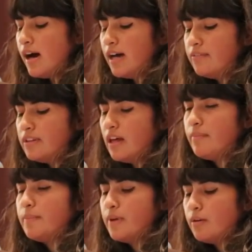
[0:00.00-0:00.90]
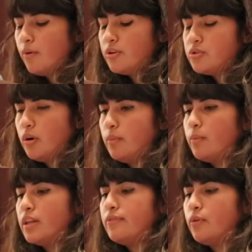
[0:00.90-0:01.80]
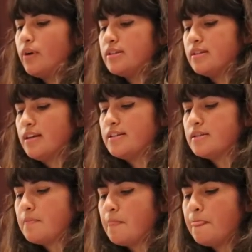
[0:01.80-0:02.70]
I even have my pink wardrobe ready for Wednesdays.